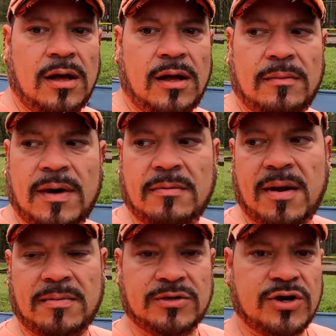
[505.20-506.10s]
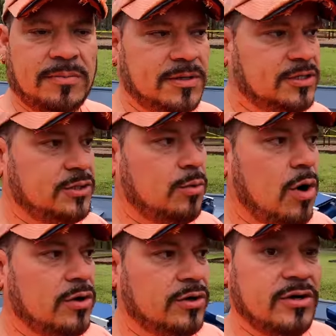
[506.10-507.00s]
um, and maybe drop this in the
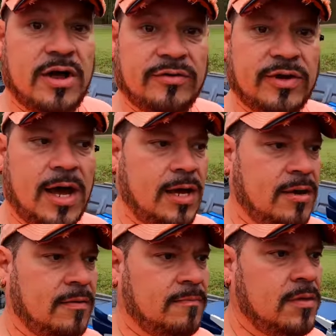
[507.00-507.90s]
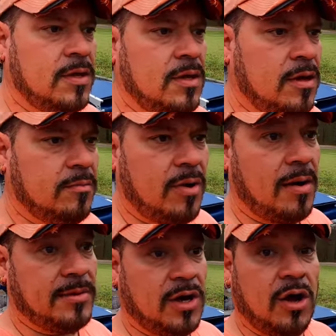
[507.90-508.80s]
water another day.
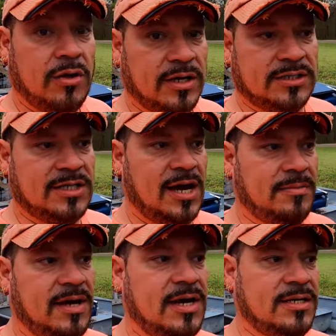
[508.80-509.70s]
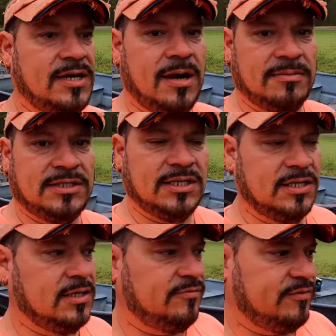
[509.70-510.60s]
Probably call next time ahead of time to
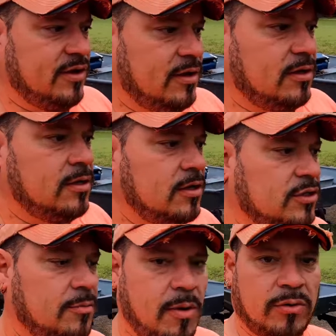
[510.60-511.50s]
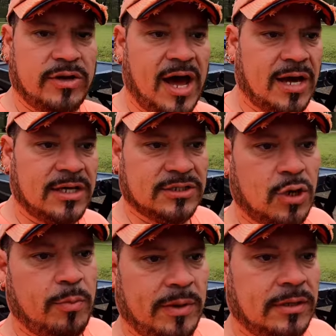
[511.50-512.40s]
see if the, the boat dock
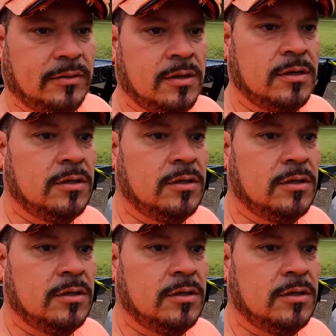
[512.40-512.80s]
is open.